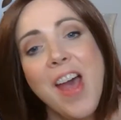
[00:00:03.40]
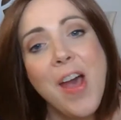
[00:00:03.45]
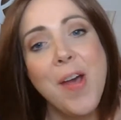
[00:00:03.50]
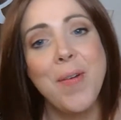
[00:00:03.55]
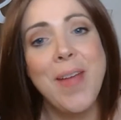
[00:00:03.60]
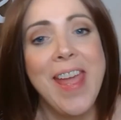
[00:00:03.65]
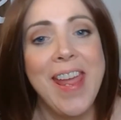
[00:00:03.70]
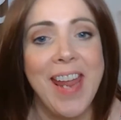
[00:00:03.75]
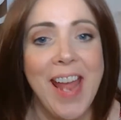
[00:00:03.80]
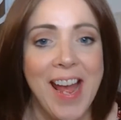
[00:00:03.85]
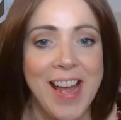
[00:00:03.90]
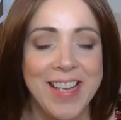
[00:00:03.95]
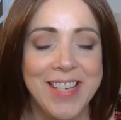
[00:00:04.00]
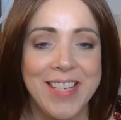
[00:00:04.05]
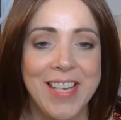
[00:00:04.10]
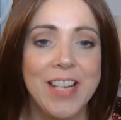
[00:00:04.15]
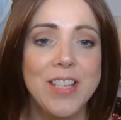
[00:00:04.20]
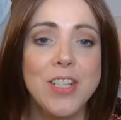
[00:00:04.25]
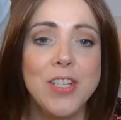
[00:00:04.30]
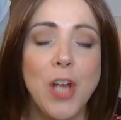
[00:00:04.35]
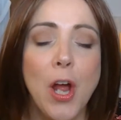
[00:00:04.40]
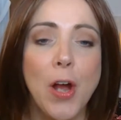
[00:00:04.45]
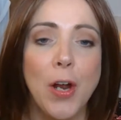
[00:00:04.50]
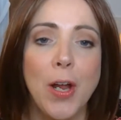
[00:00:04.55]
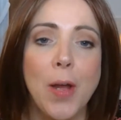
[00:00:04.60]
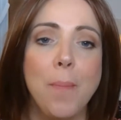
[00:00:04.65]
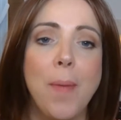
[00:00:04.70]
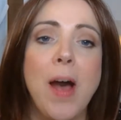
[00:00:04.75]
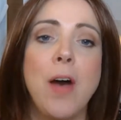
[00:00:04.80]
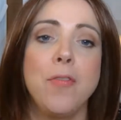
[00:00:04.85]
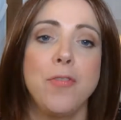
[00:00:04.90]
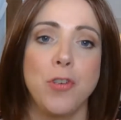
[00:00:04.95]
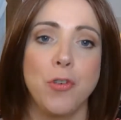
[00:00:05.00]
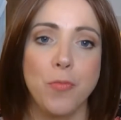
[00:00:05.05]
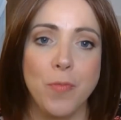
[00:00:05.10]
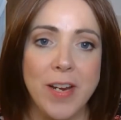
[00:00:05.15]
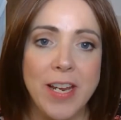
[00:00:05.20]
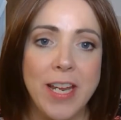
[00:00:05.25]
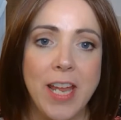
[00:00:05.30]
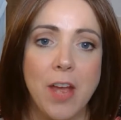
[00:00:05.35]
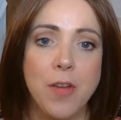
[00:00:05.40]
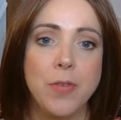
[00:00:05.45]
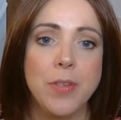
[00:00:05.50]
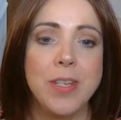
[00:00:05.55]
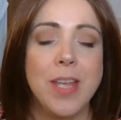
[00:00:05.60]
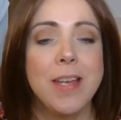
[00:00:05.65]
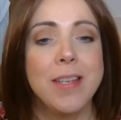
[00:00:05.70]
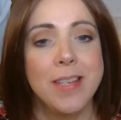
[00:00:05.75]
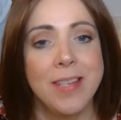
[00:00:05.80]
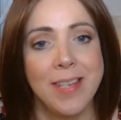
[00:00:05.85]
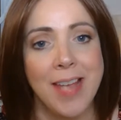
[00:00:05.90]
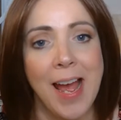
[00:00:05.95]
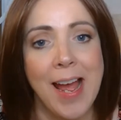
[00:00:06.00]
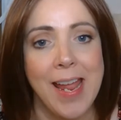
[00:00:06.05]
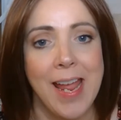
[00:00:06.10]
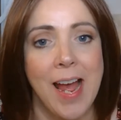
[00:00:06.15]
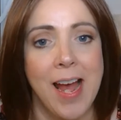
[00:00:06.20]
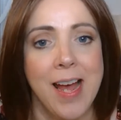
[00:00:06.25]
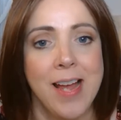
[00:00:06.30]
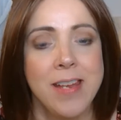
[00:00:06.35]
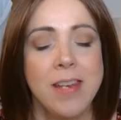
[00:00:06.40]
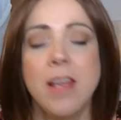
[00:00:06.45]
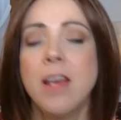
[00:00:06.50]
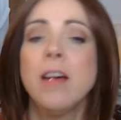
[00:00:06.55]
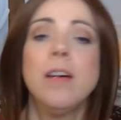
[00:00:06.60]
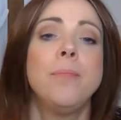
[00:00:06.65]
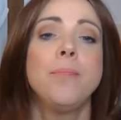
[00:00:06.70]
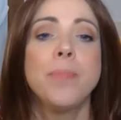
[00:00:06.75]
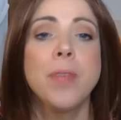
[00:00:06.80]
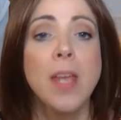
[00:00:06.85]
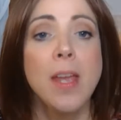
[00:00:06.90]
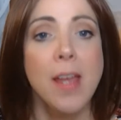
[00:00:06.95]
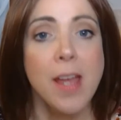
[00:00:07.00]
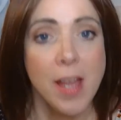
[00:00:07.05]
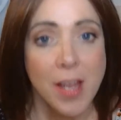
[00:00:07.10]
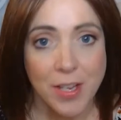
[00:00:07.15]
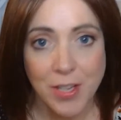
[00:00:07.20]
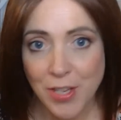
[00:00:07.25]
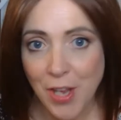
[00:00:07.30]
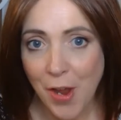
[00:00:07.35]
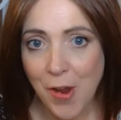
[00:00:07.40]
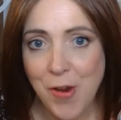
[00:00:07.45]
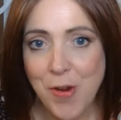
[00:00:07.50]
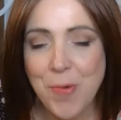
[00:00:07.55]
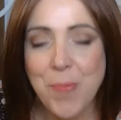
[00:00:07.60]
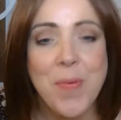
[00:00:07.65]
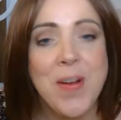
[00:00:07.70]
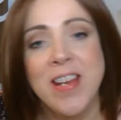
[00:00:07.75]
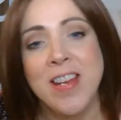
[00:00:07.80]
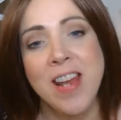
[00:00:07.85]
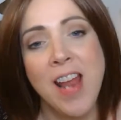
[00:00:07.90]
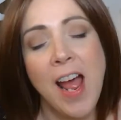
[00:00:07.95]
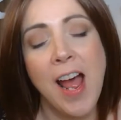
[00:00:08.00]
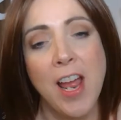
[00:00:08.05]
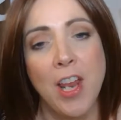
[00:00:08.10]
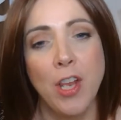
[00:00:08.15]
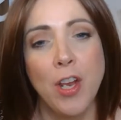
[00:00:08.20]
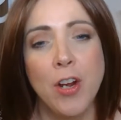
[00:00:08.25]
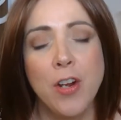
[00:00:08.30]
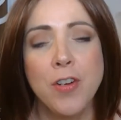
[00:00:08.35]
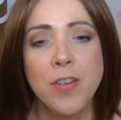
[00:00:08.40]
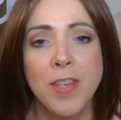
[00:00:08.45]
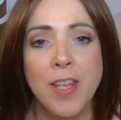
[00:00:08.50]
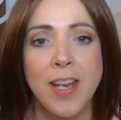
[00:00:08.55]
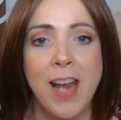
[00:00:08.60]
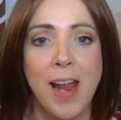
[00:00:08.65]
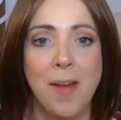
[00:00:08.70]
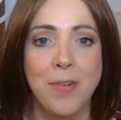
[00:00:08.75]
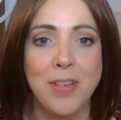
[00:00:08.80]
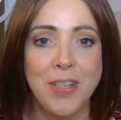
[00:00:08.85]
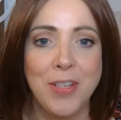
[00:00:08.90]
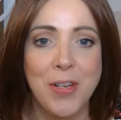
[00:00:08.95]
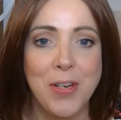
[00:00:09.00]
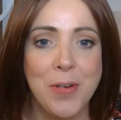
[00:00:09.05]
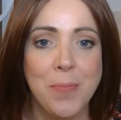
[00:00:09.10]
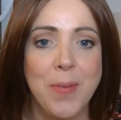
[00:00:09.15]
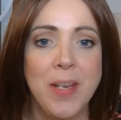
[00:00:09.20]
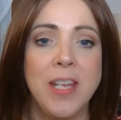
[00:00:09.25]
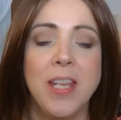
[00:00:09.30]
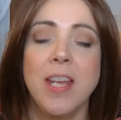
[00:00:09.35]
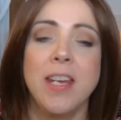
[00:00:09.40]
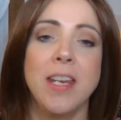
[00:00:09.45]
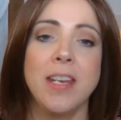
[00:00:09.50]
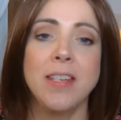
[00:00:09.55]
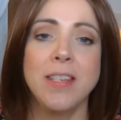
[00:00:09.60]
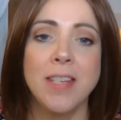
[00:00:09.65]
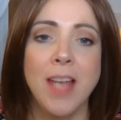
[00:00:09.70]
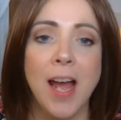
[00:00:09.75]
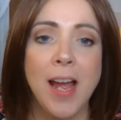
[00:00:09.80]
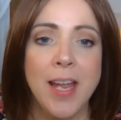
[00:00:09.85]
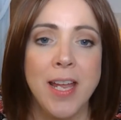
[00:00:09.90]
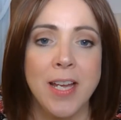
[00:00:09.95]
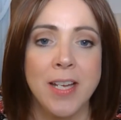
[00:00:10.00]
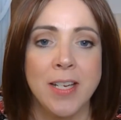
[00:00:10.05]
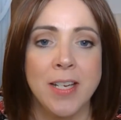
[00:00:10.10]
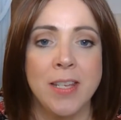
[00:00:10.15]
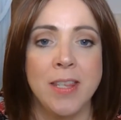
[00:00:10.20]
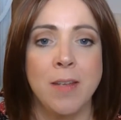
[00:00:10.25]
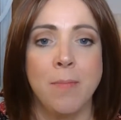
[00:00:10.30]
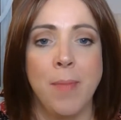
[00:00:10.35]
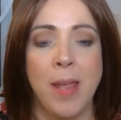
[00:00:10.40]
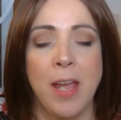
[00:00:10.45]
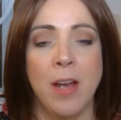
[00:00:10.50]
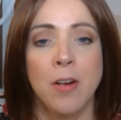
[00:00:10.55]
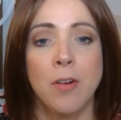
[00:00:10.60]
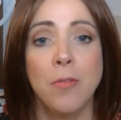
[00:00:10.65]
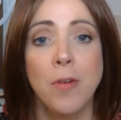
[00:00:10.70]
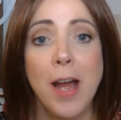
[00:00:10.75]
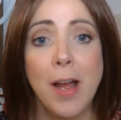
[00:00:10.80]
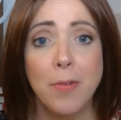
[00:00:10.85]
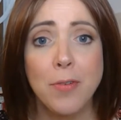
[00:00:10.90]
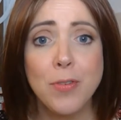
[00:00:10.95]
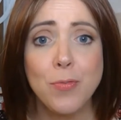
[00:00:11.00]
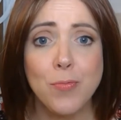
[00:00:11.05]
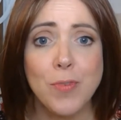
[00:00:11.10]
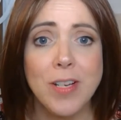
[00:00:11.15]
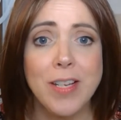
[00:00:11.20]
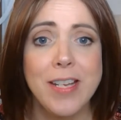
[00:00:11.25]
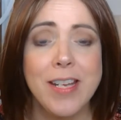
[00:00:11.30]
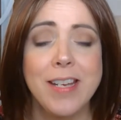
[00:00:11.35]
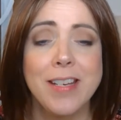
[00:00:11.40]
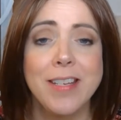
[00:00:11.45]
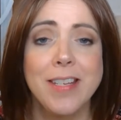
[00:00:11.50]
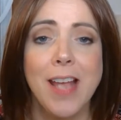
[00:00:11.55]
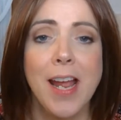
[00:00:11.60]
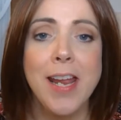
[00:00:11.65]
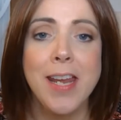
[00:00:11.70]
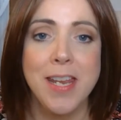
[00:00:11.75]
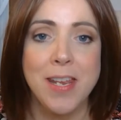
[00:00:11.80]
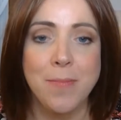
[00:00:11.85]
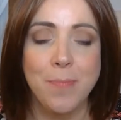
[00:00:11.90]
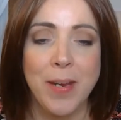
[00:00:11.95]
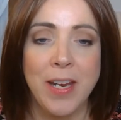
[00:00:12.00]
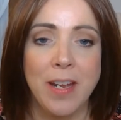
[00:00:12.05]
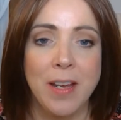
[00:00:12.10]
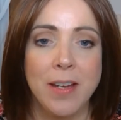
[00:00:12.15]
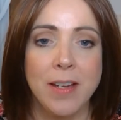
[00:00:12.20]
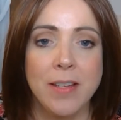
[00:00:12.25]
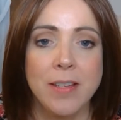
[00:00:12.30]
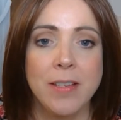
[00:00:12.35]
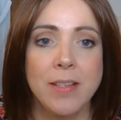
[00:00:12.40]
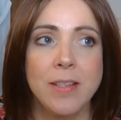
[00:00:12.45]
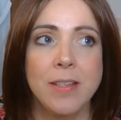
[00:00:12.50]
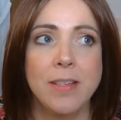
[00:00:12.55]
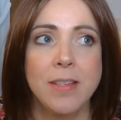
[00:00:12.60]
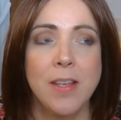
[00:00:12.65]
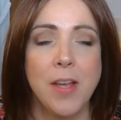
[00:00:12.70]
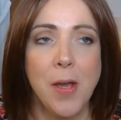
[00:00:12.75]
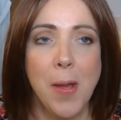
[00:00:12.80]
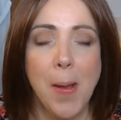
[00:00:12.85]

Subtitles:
Okay, guys, let's talk about Noriko's Zion. So, when I learned that I was going to be getting Zion in the mail, I was really excited because